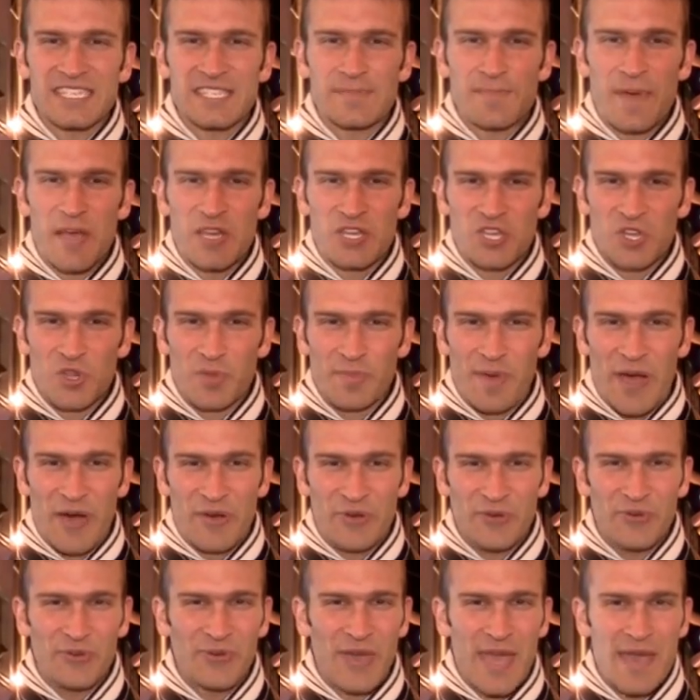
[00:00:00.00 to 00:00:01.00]
special
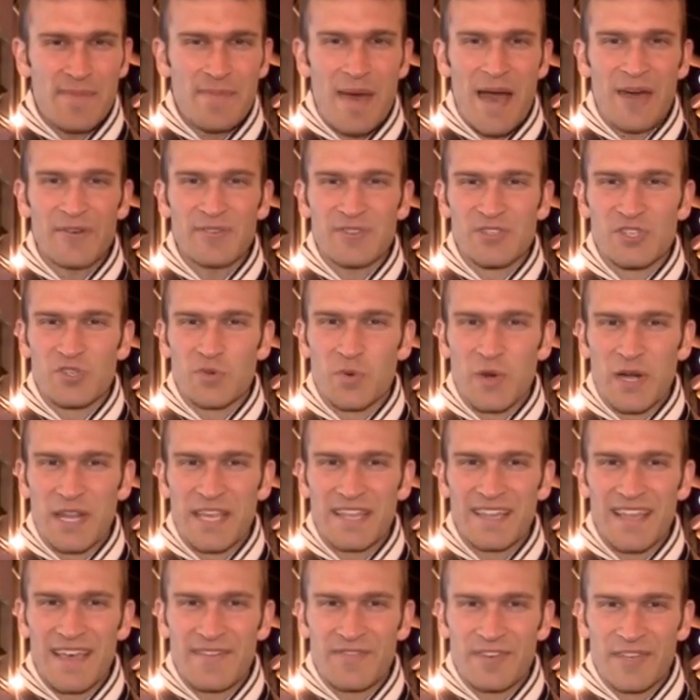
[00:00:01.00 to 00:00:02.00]
about who came out in
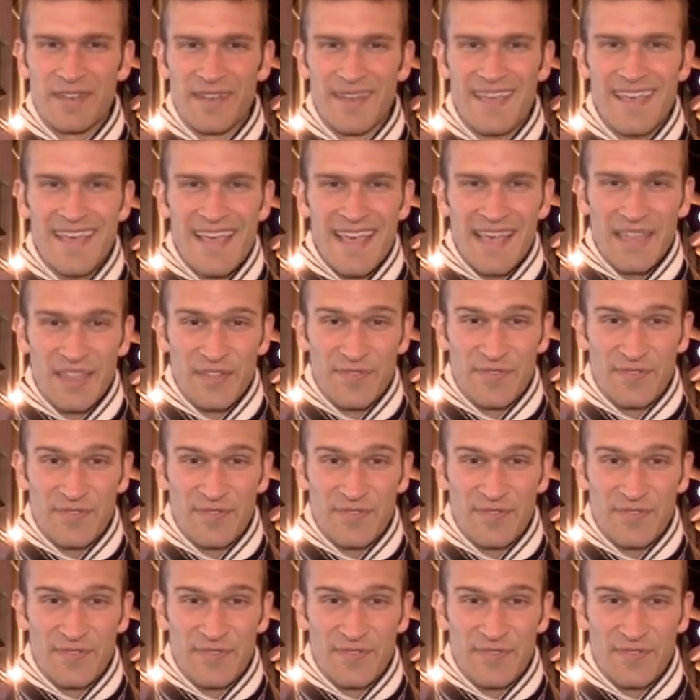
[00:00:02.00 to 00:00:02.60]
2011. In the